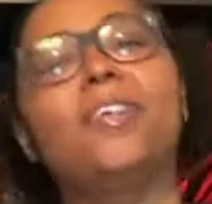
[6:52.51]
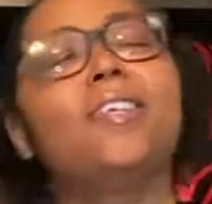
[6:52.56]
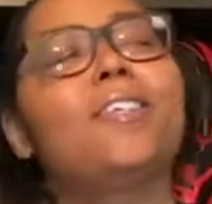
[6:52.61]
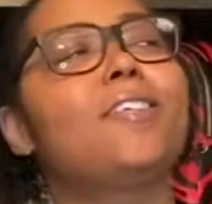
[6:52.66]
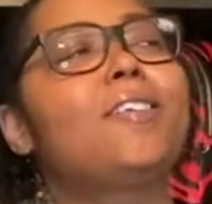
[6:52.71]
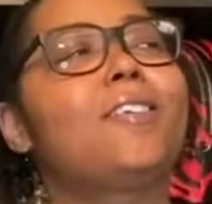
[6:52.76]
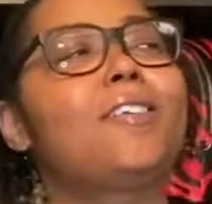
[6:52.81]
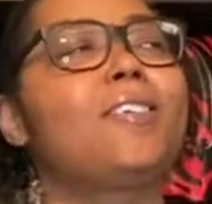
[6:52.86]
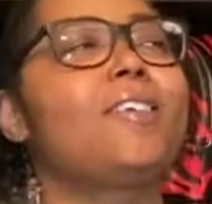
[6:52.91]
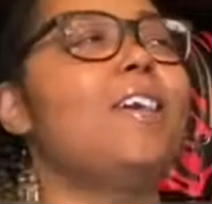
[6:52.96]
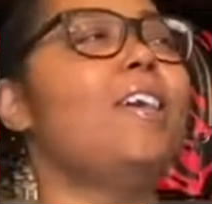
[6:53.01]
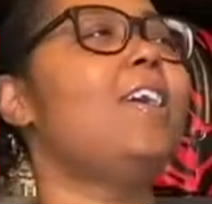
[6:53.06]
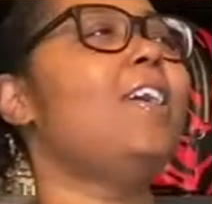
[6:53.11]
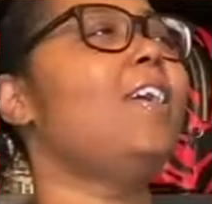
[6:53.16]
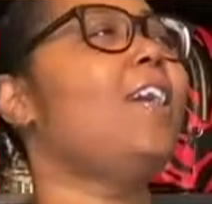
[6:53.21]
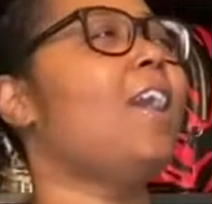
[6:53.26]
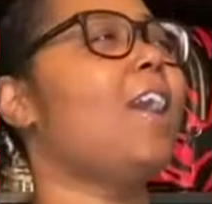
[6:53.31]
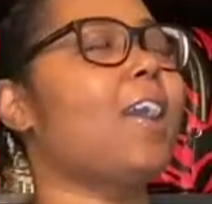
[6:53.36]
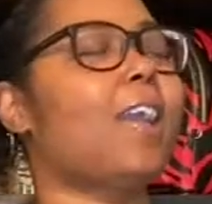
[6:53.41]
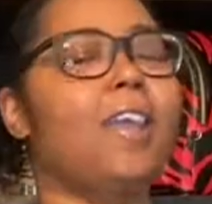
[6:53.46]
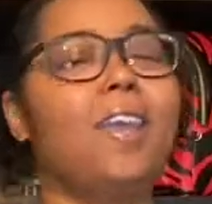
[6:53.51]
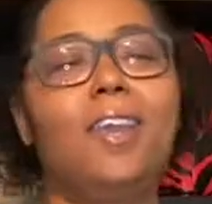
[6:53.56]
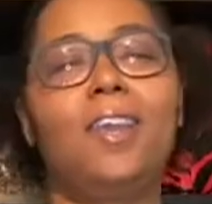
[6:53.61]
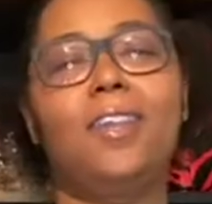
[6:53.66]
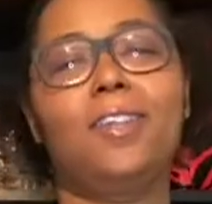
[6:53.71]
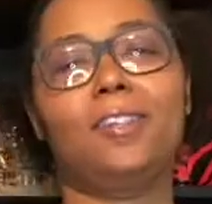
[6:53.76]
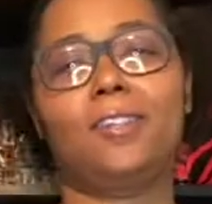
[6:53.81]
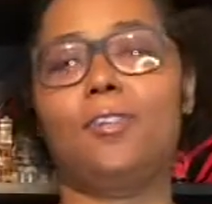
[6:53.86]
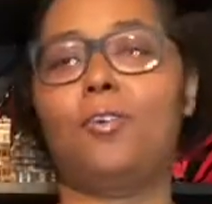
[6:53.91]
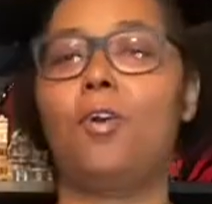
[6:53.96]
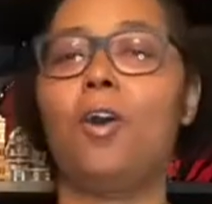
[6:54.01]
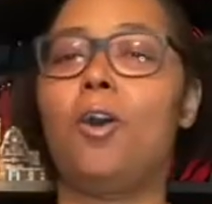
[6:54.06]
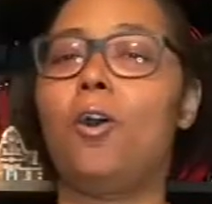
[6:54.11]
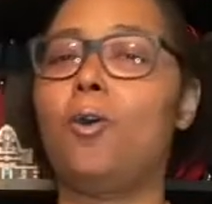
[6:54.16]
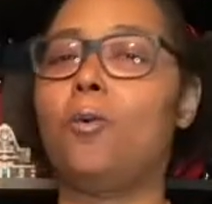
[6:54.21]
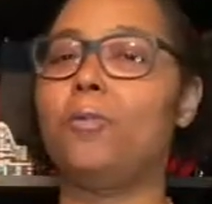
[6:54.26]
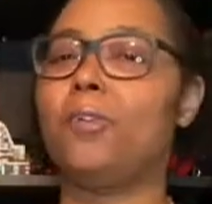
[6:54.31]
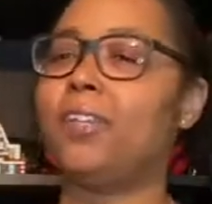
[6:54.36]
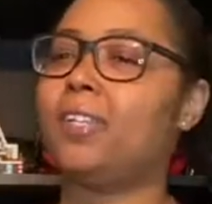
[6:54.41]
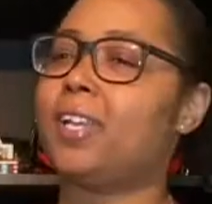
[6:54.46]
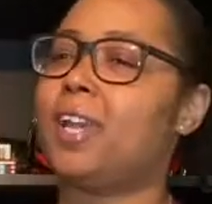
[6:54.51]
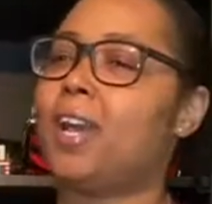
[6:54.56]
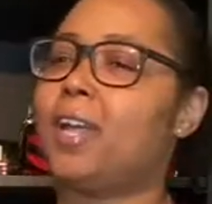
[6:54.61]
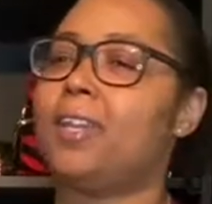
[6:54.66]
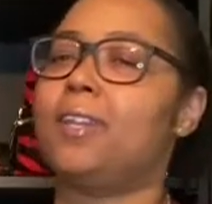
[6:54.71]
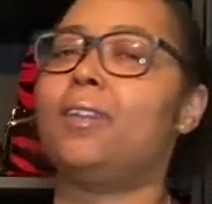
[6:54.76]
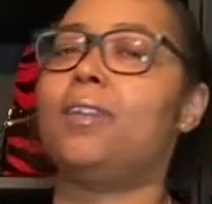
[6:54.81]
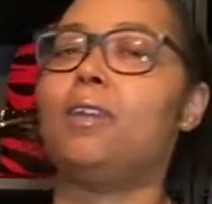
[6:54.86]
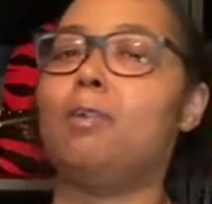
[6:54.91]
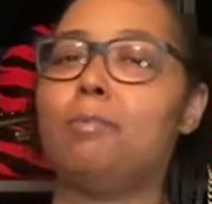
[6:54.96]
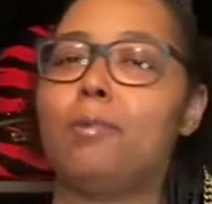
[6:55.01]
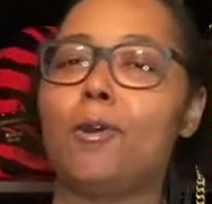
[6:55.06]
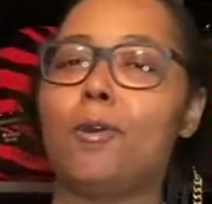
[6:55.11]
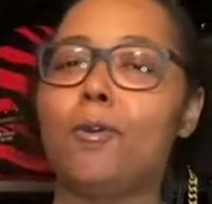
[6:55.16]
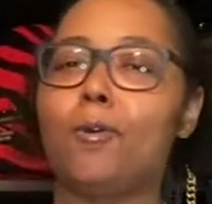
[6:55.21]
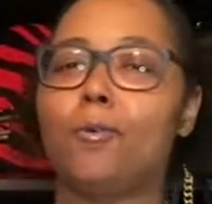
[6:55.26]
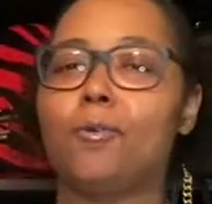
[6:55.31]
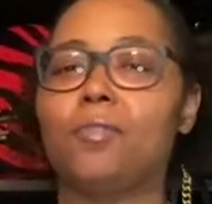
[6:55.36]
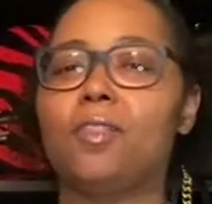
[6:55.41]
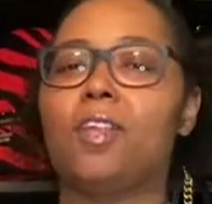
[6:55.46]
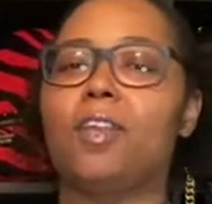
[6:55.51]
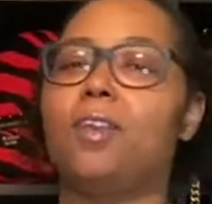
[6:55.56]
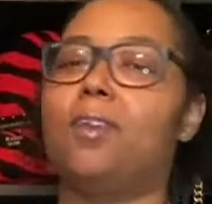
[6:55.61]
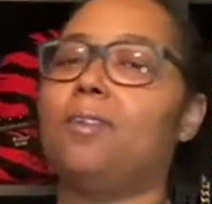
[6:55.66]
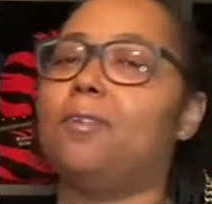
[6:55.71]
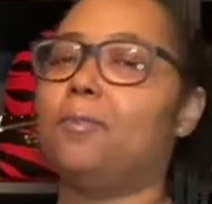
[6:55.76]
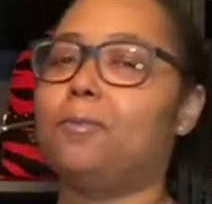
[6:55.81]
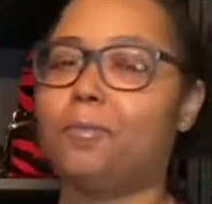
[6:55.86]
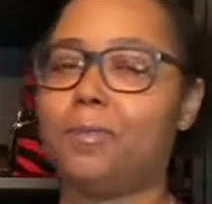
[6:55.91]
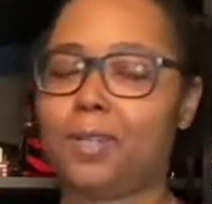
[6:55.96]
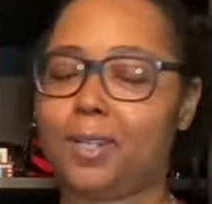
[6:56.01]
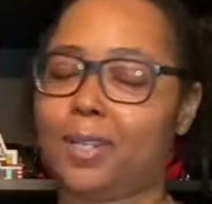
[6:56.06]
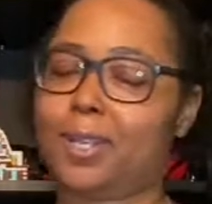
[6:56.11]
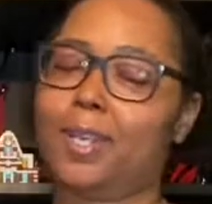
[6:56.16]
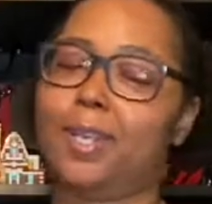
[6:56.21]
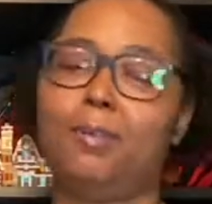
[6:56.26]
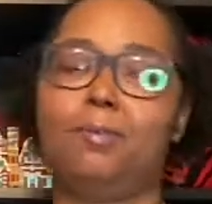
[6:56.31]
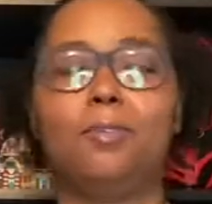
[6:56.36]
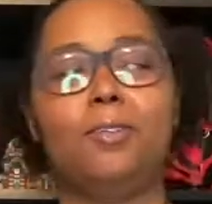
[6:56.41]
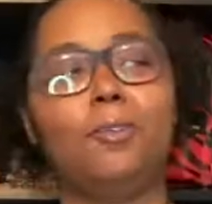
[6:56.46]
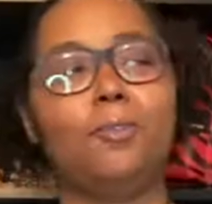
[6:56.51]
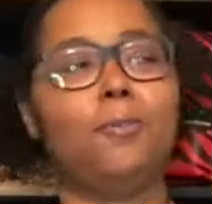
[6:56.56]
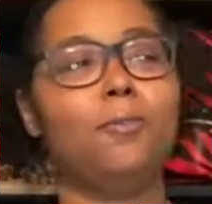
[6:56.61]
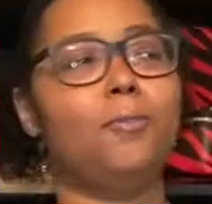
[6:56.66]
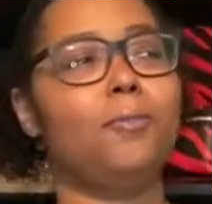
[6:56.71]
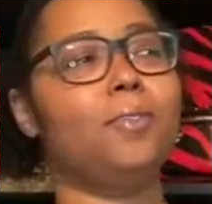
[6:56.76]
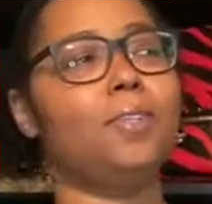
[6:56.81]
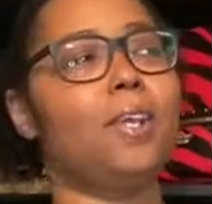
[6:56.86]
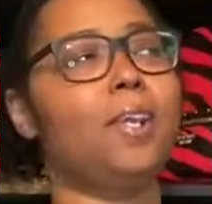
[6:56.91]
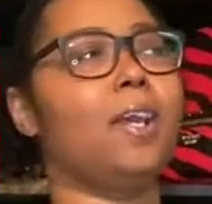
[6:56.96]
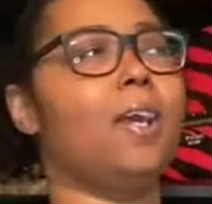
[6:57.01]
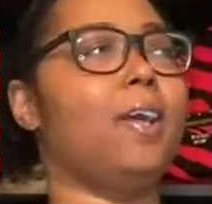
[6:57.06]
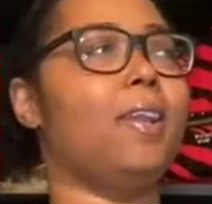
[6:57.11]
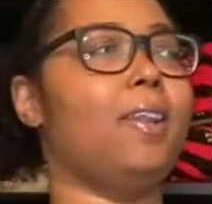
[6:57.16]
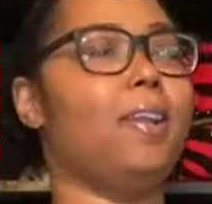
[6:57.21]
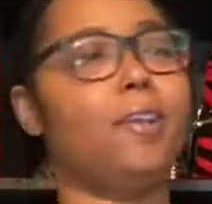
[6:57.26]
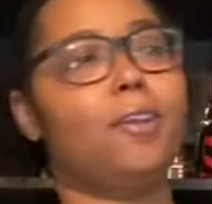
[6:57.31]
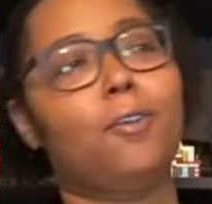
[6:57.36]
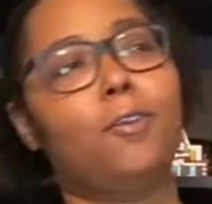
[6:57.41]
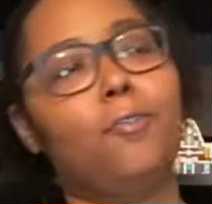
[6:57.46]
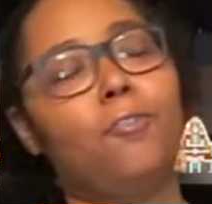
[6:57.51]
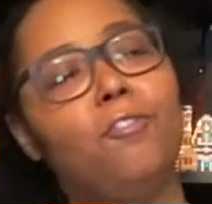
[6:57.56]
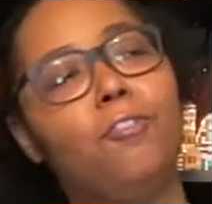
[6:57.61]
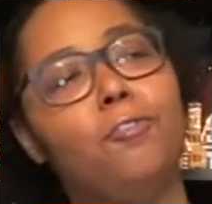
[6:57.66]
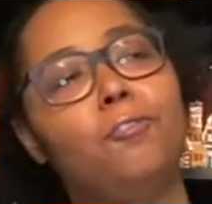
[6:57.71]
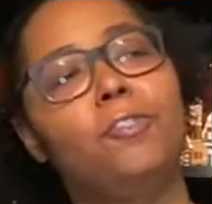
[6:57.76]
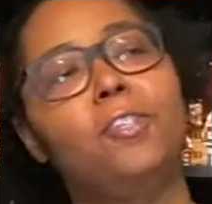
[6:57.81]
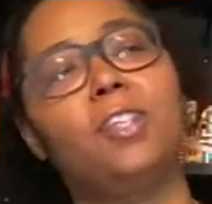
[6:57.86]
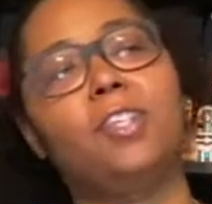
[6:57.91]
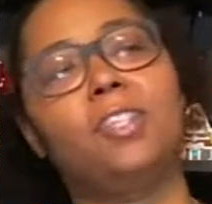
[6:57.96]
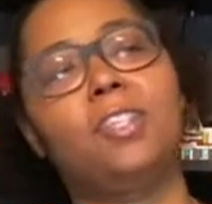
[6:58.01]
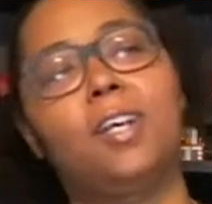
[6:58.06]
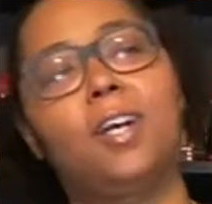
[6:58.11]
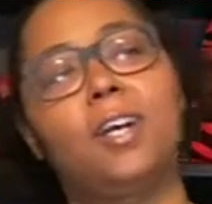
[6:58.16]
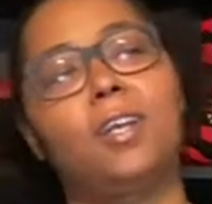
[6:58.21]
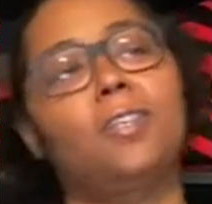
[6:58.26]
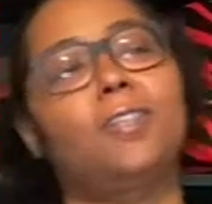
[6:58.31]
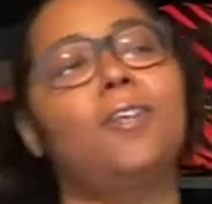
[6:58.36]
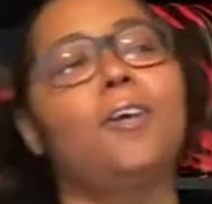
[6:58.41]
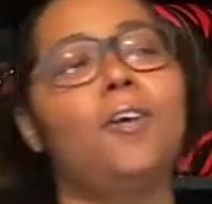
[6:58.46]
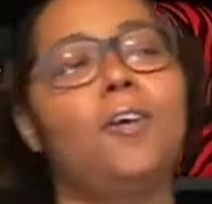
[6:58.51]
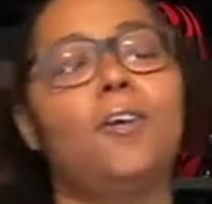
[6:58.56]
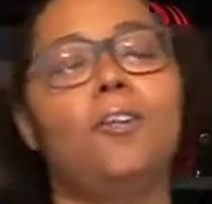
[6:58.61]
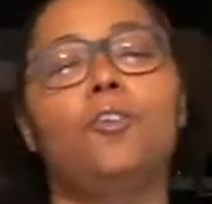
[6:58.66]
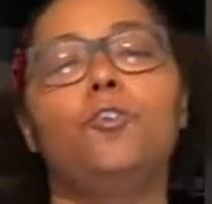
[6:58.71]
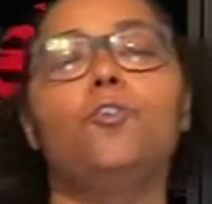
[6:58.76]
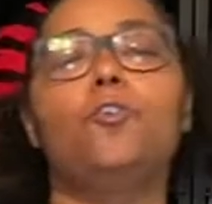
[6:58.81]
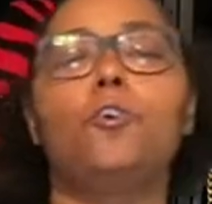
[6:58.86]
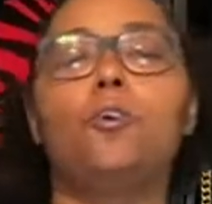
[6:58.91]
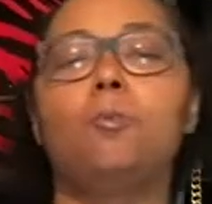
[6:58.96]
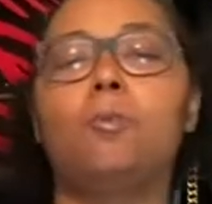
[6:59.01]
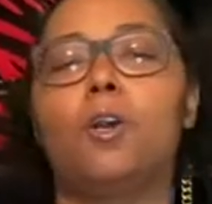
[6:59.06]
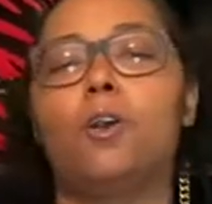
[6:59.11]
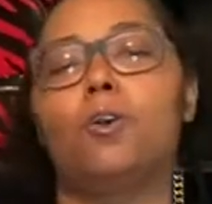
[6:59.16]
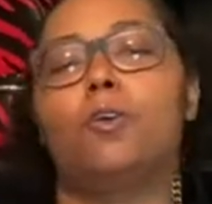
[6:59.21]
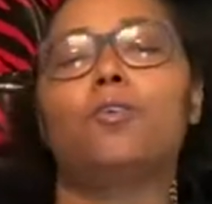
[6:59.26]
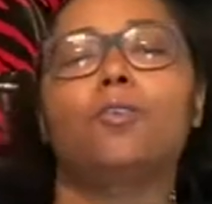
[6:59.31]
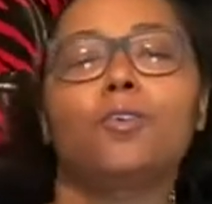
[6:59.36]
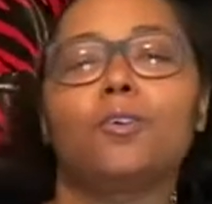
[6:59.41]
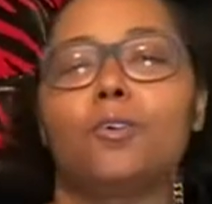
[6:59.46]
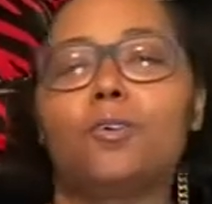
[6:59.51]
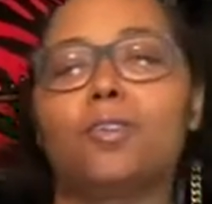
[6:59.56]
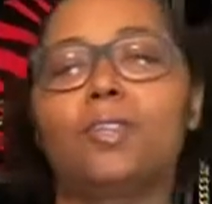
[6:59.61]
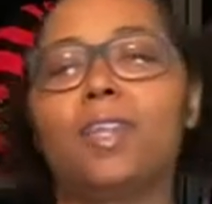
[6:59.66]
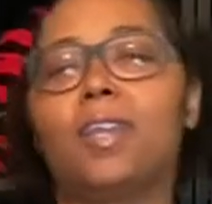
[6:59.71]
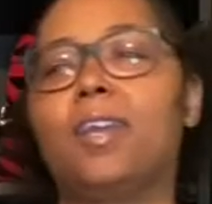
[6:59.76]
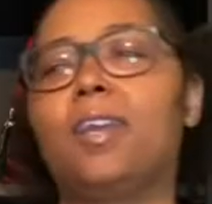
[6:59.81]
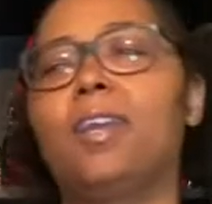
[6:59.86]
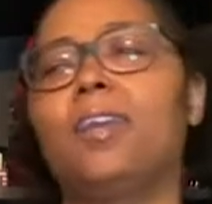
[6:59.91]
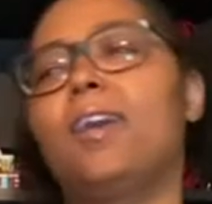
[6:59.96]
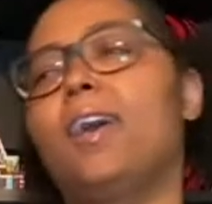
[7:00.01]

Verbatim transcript: It's just, I can't. So I always kind of did my own thing when it came to those. I got like a few TikToks doing my own little thing.